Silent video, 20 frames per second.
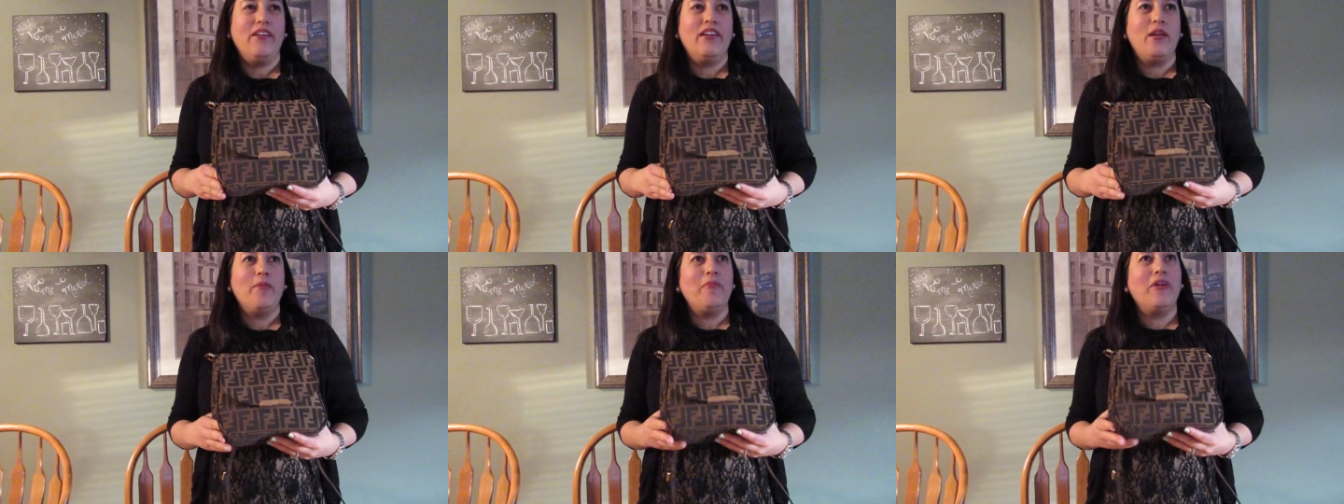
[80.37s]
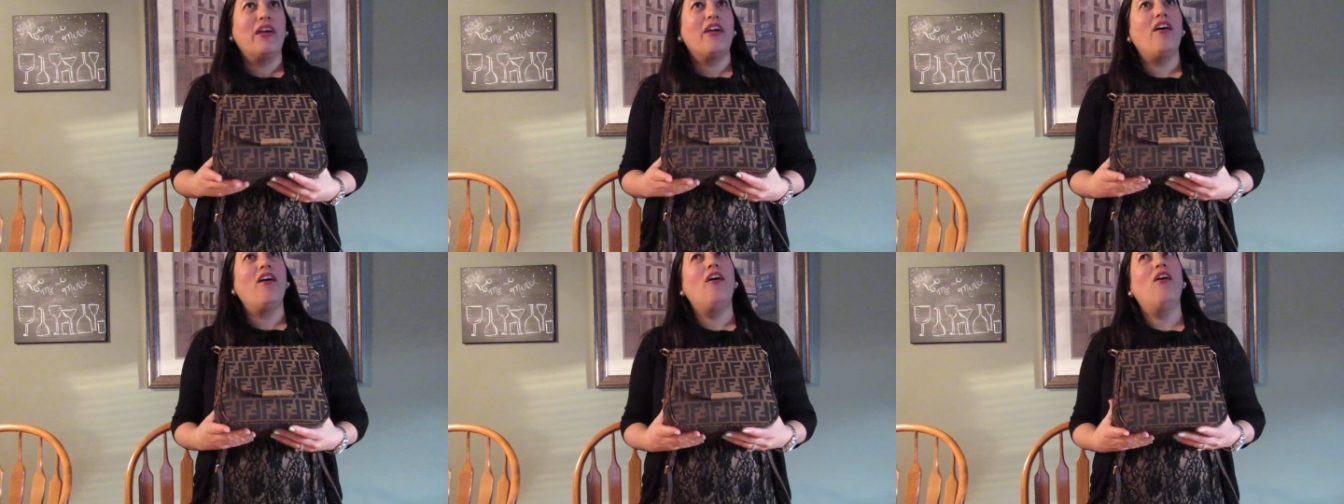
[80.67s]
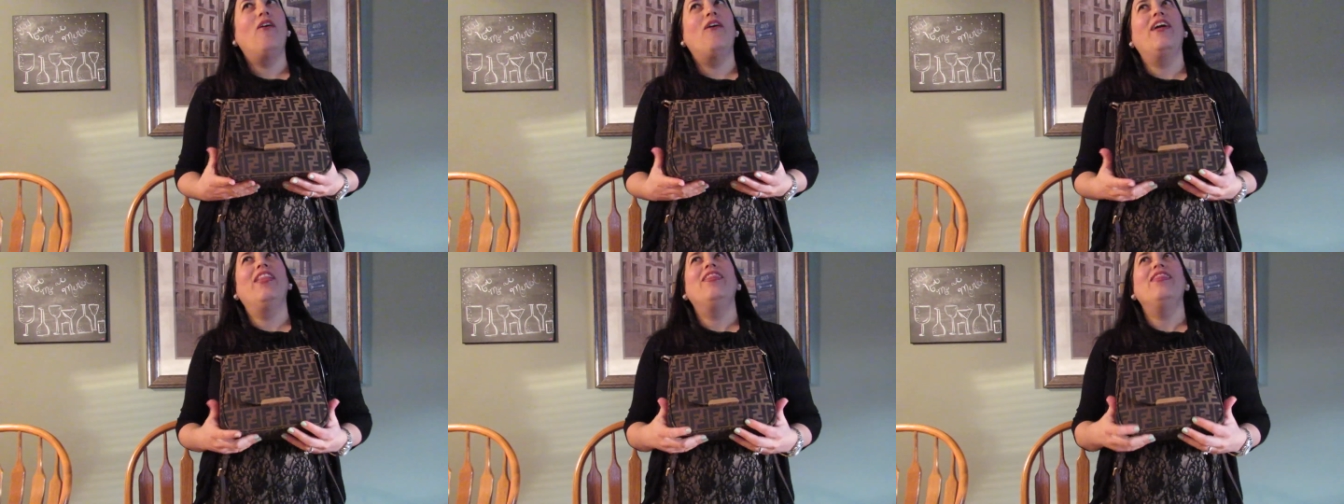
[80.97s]
And I'm like, oh,
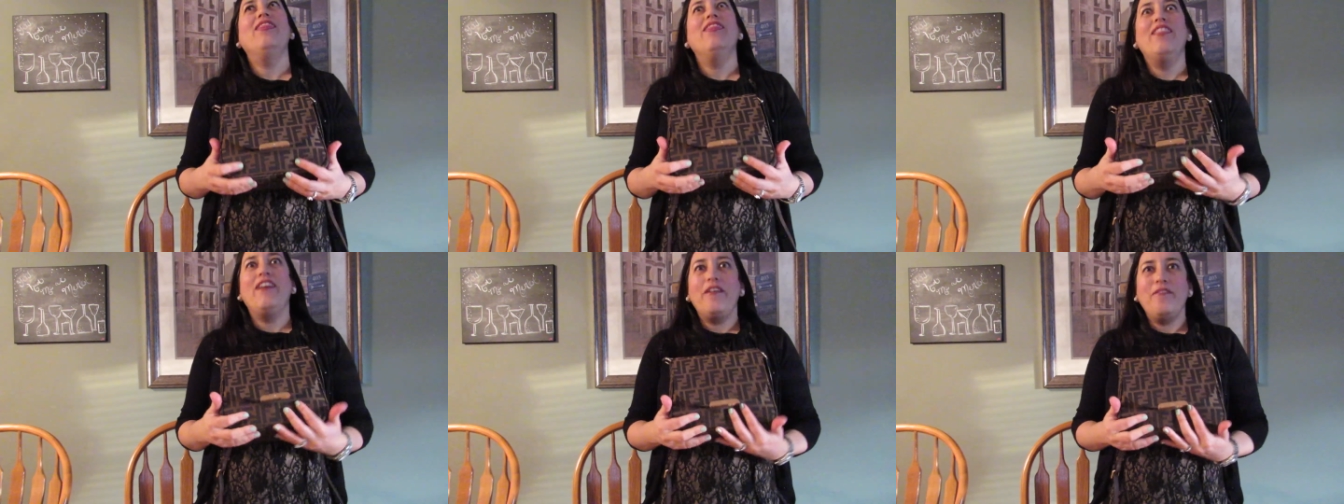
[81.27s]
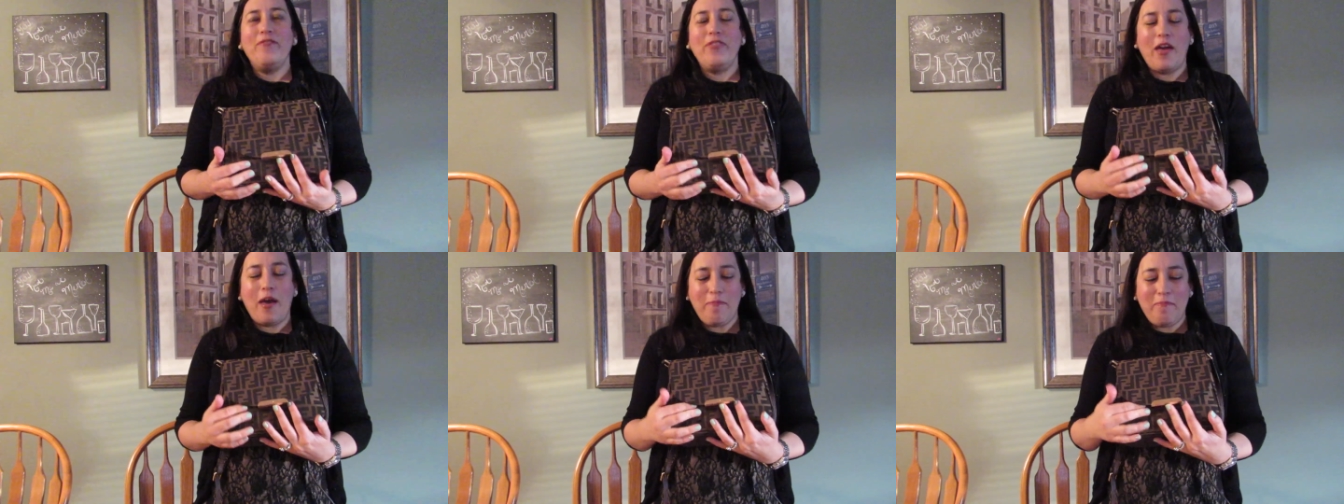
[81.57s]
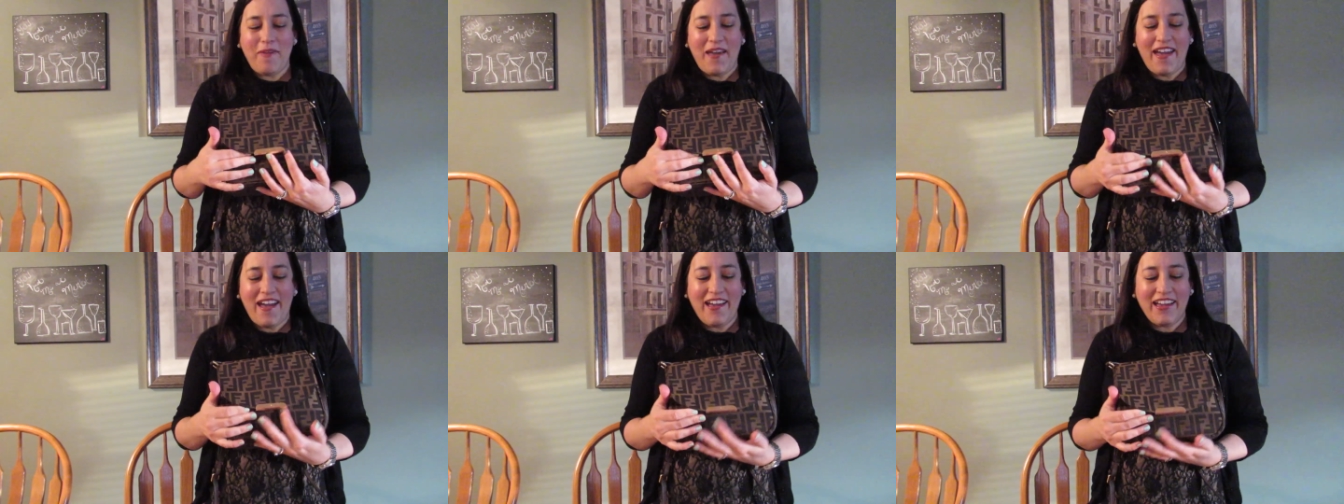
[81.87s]
I love that
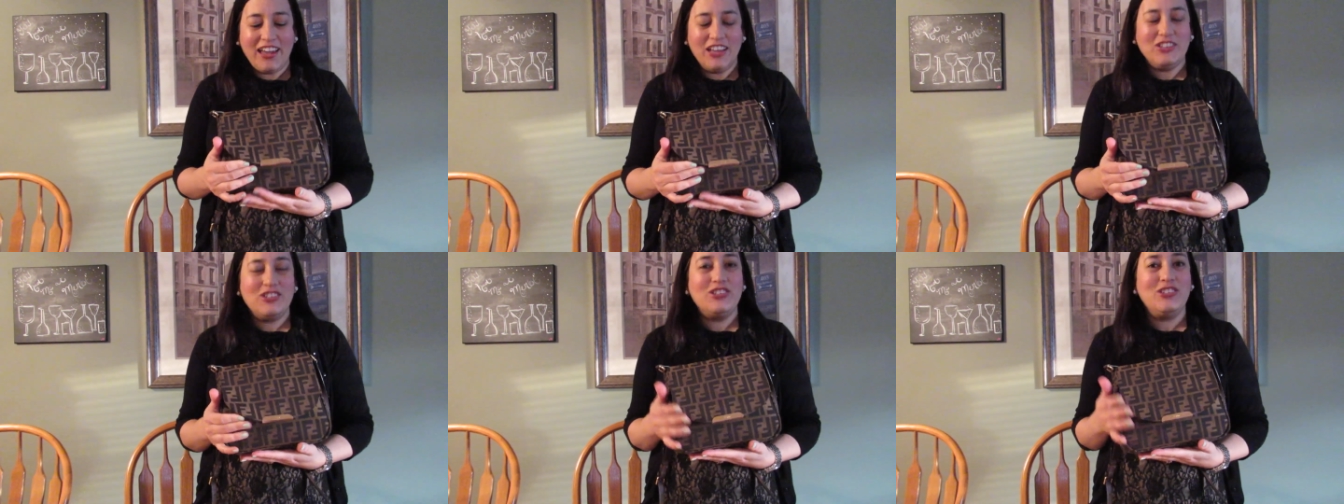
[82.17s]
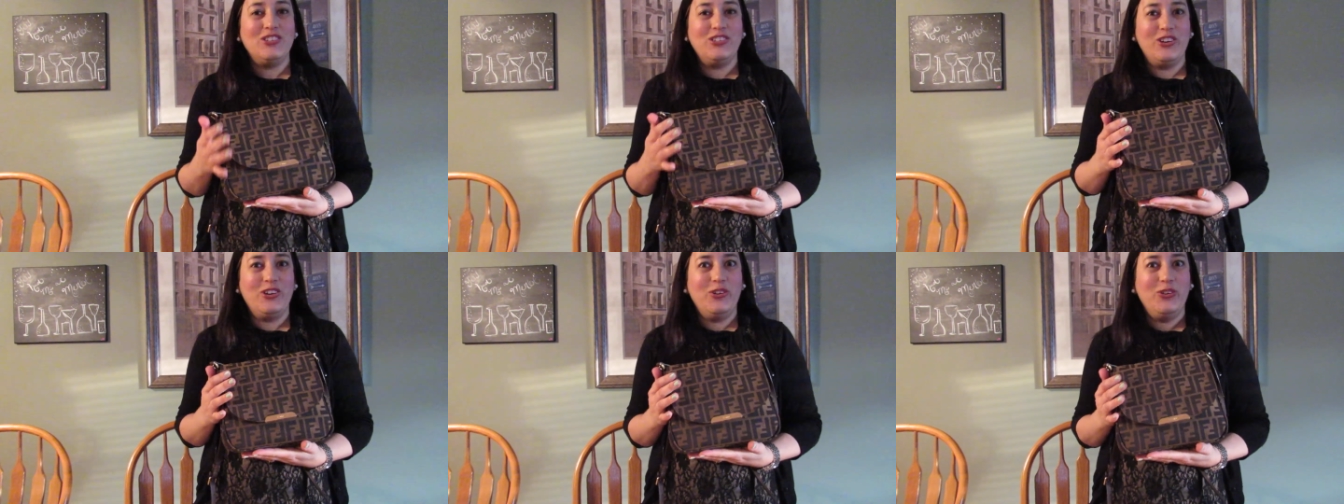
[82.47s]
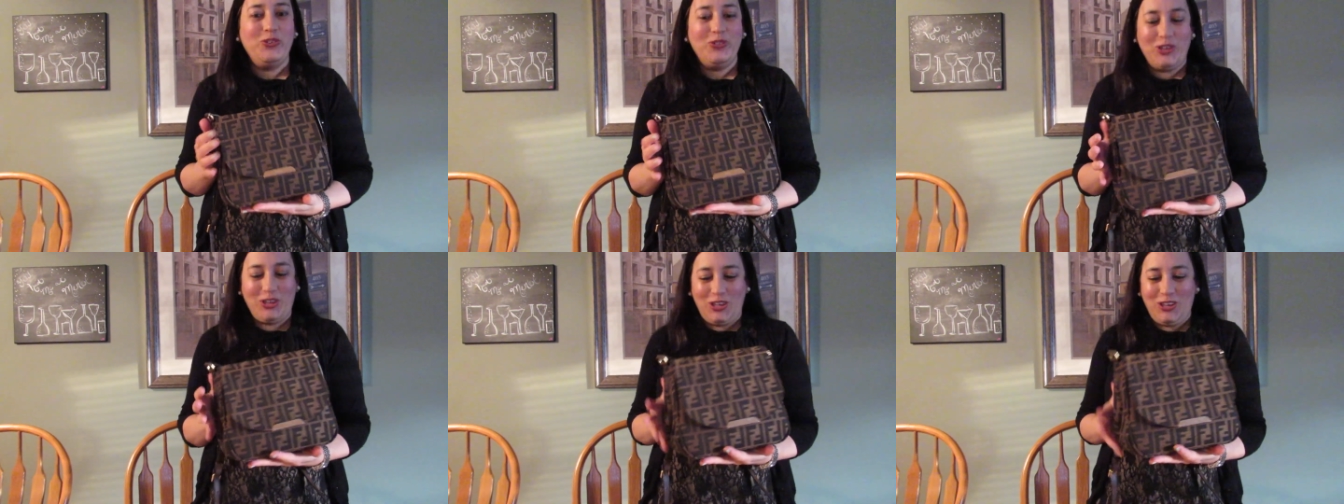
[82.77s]
bag. It's
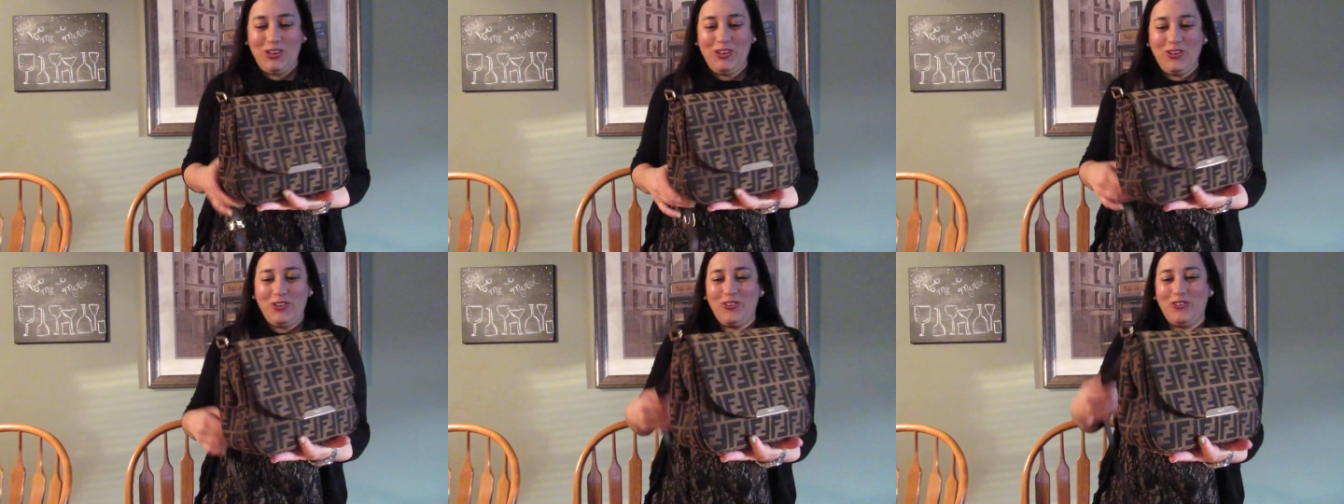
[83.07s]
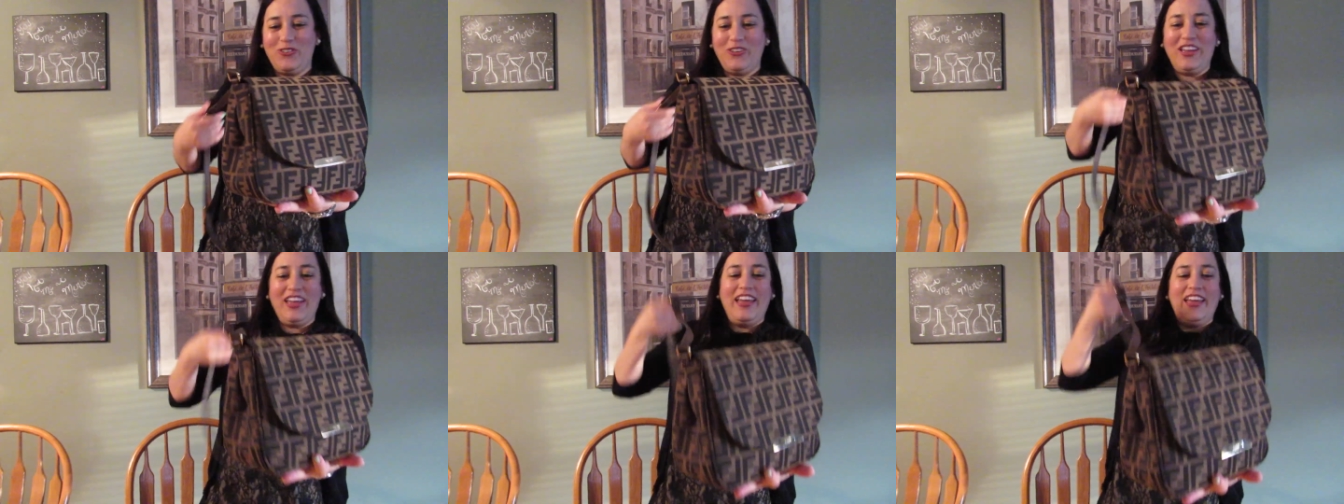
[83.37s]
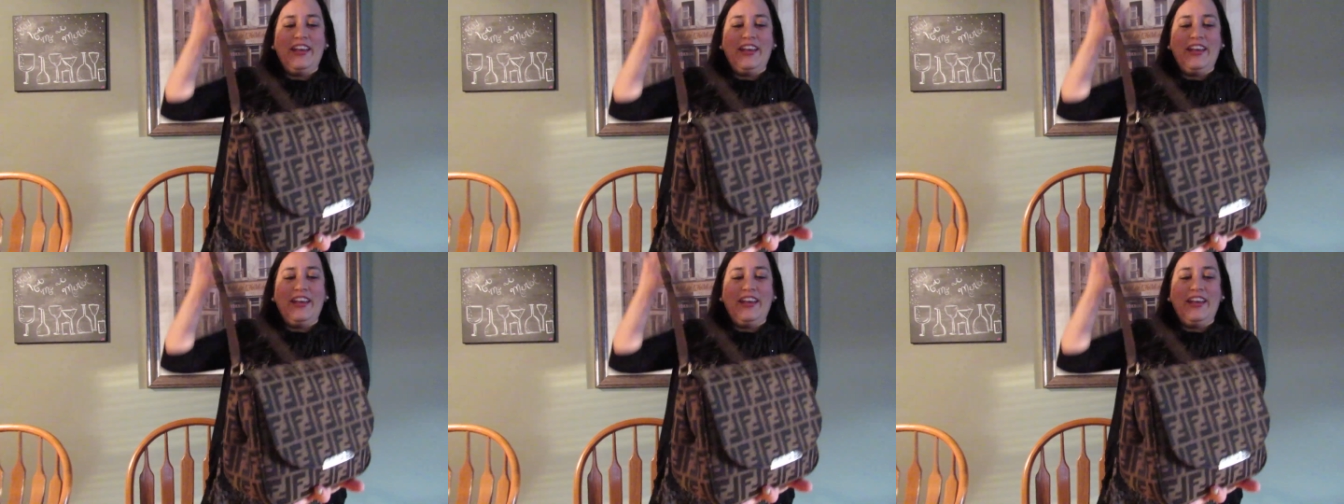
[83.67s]
so cute.